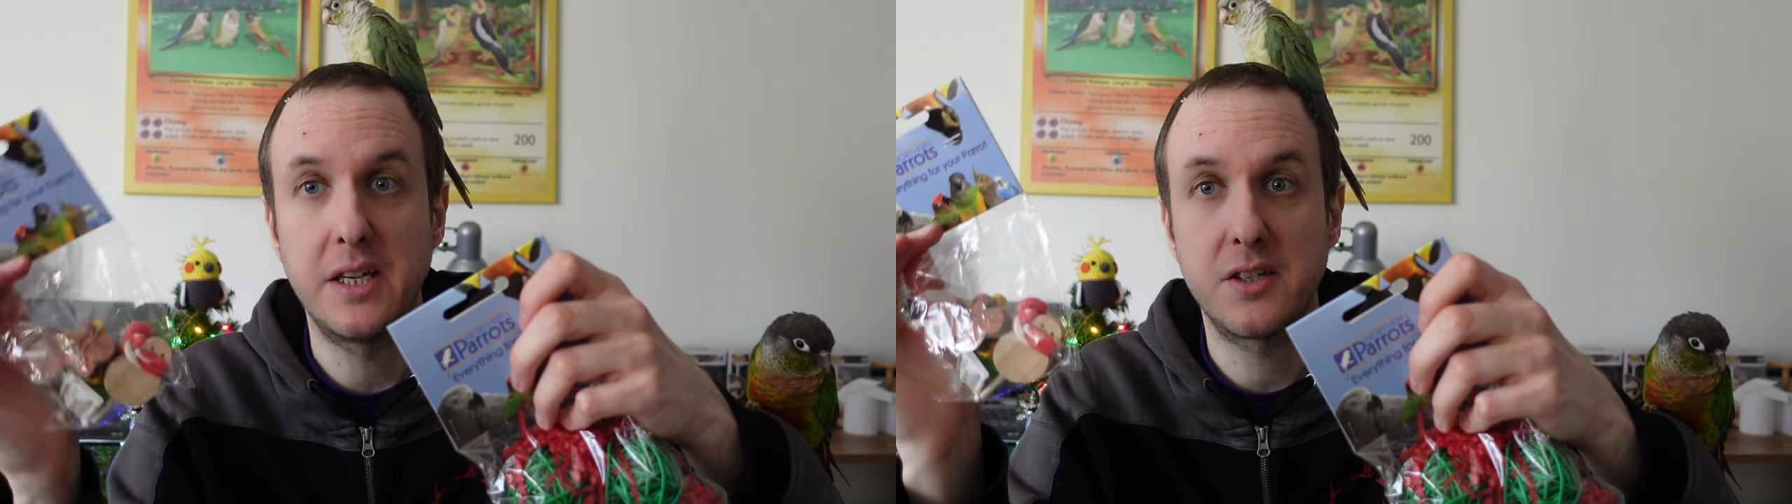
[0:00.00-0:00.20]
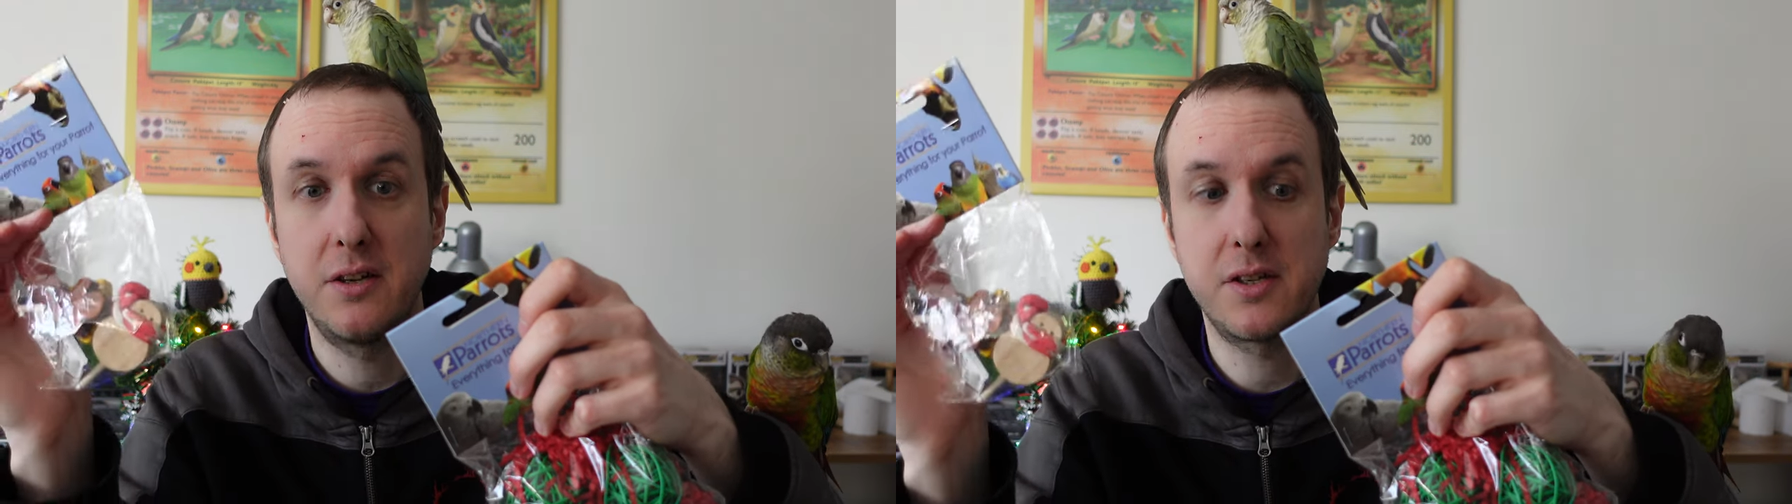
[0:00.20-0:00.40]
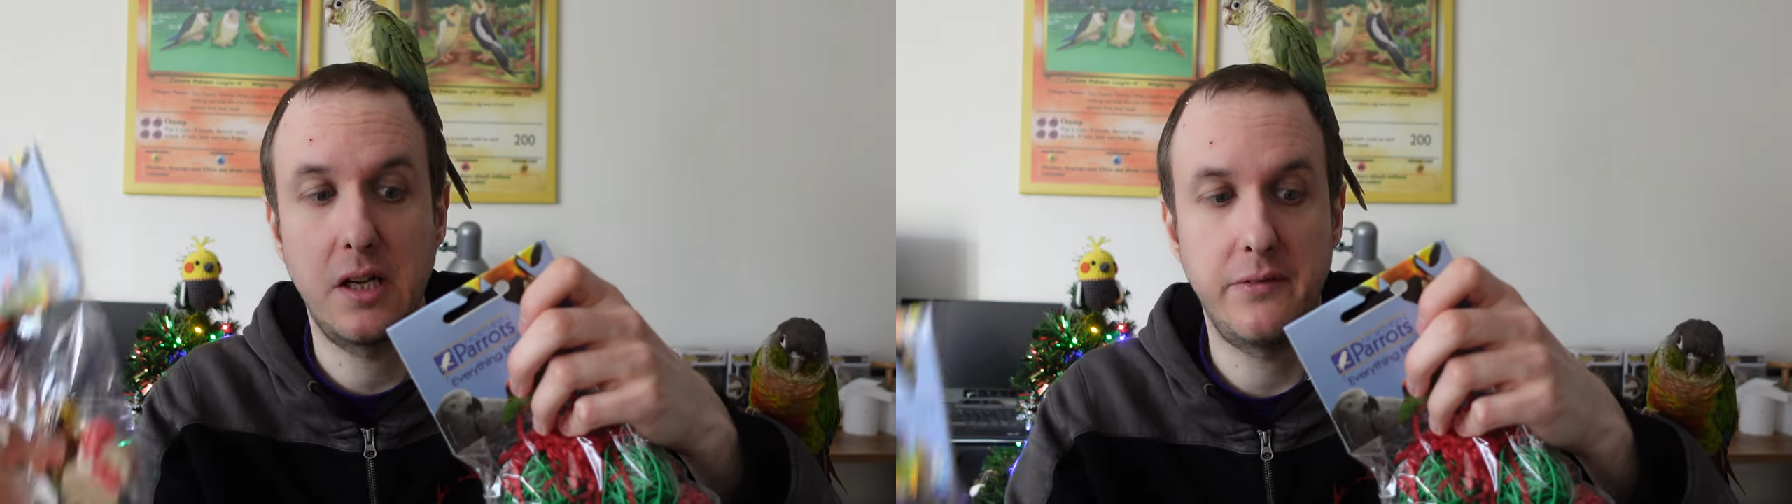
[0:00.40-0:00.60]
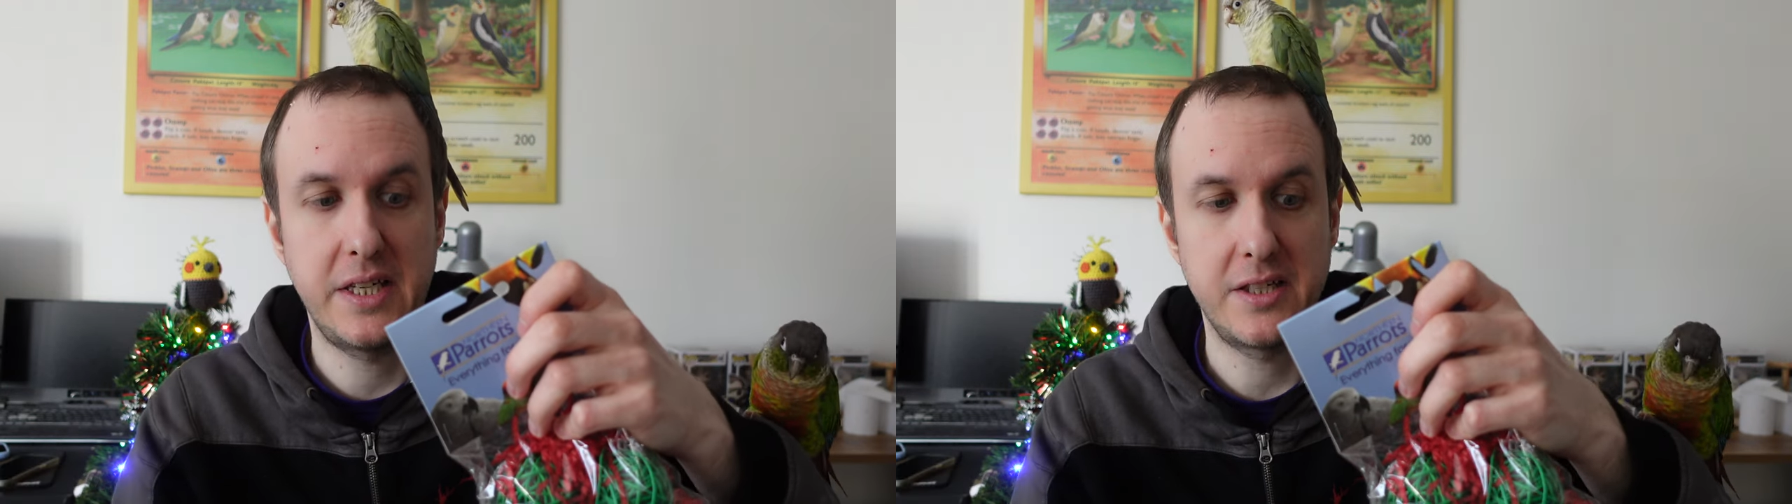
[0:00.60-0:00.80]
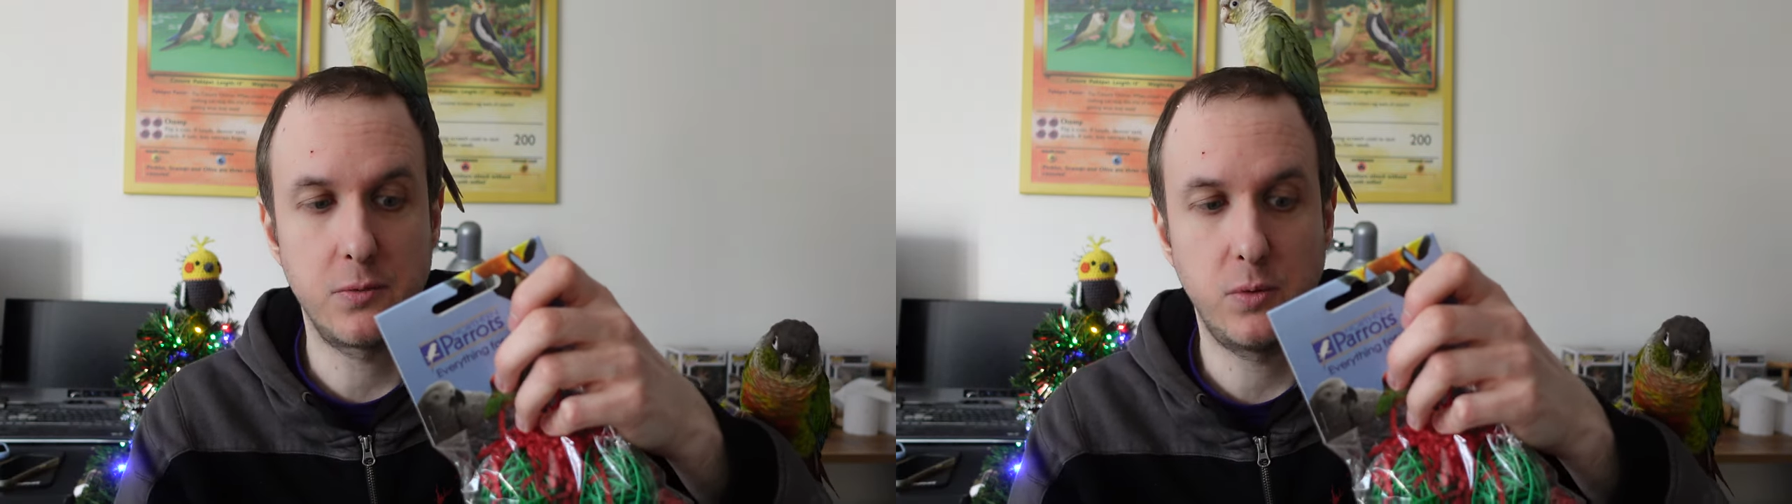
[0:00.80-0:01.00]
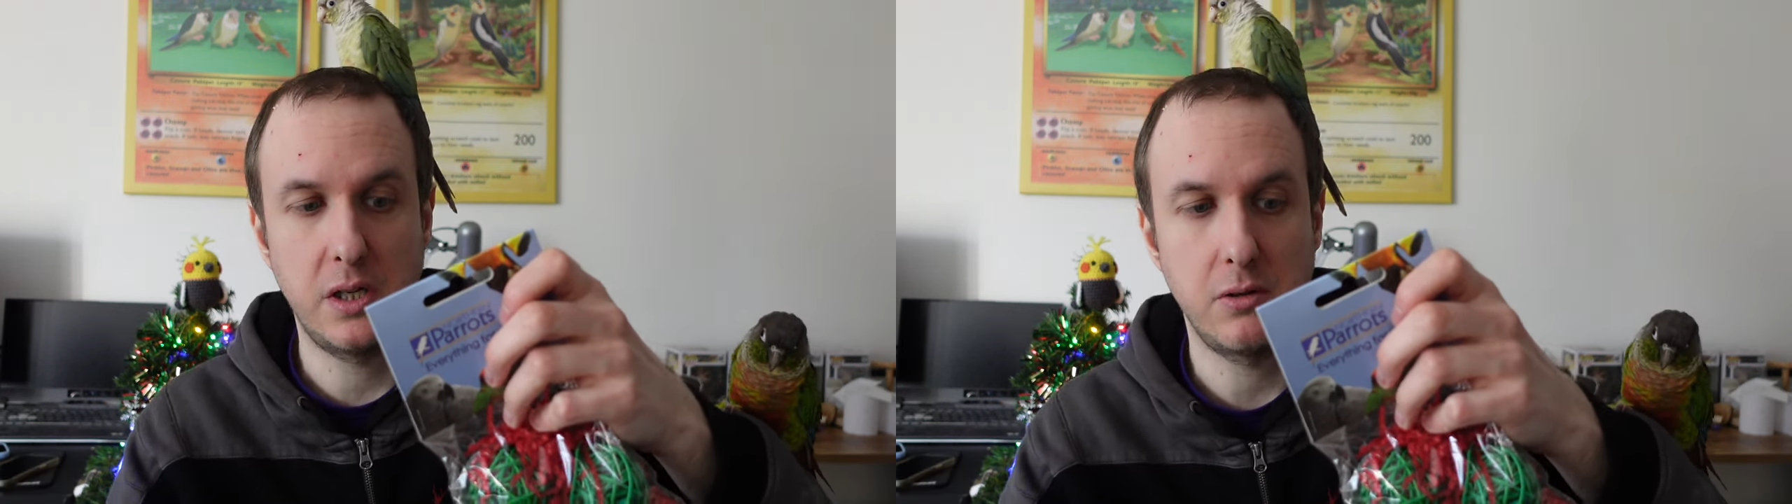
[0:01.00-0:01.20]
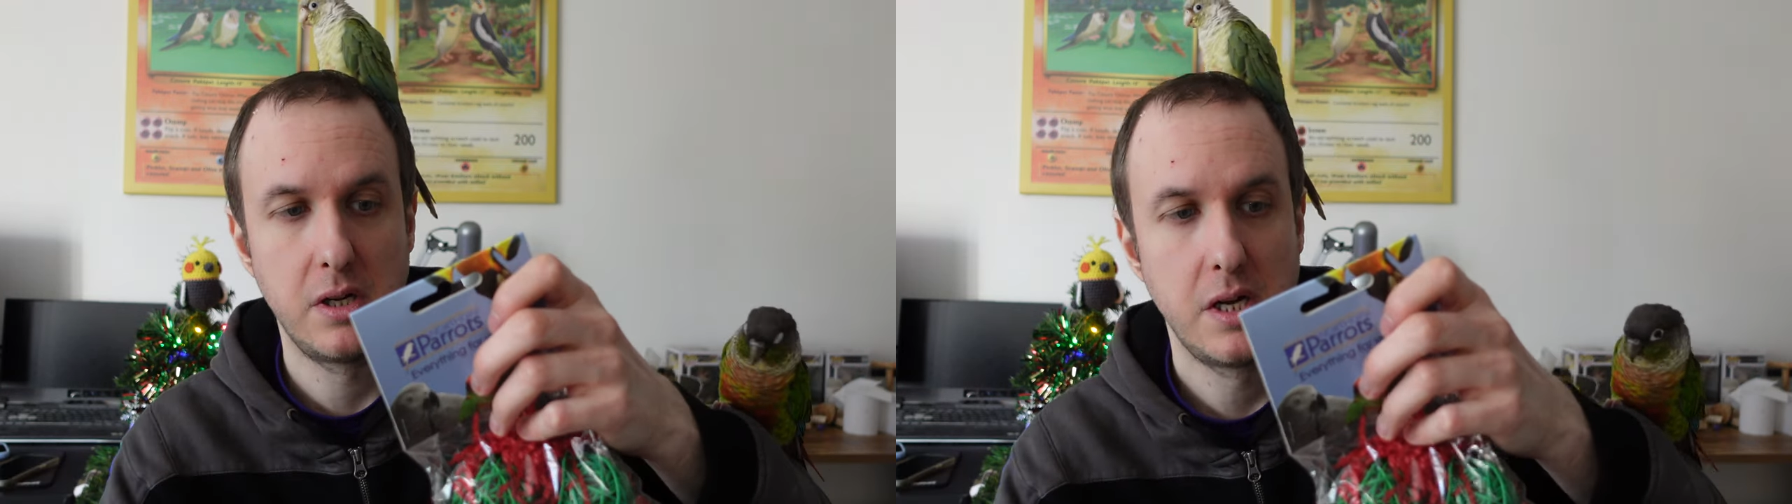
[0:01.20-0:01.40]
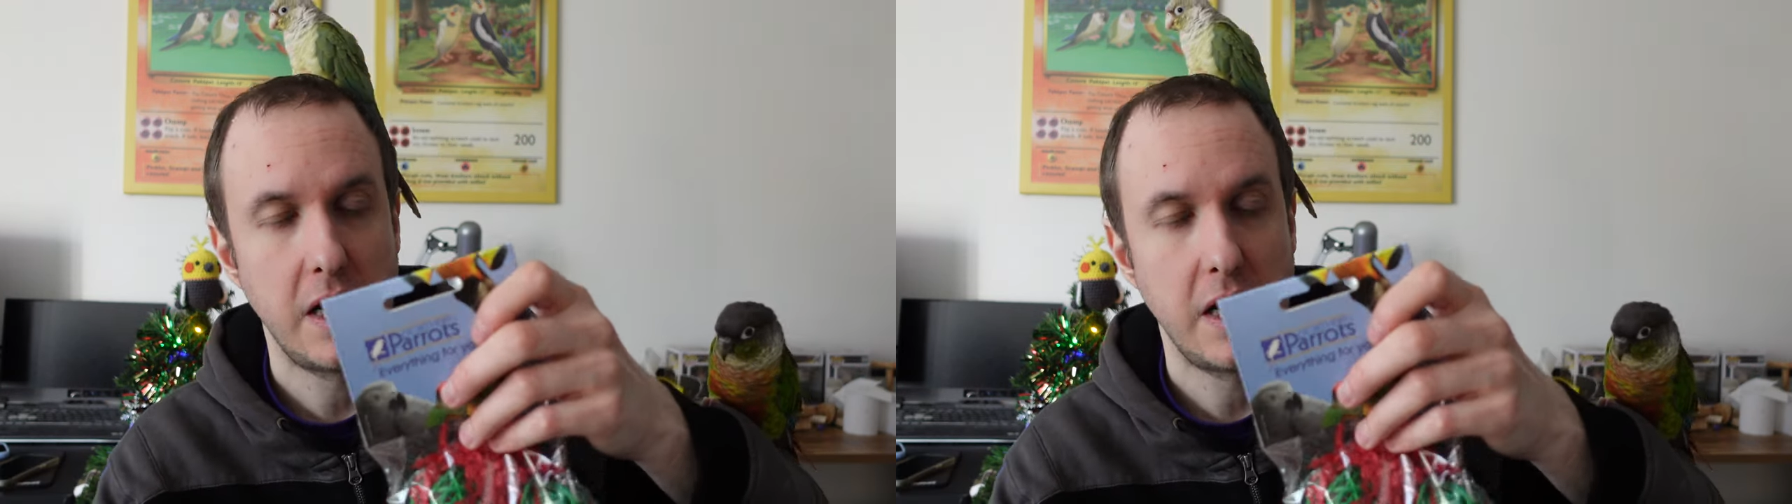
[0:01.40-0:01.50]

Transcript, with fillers: is going to love these as well.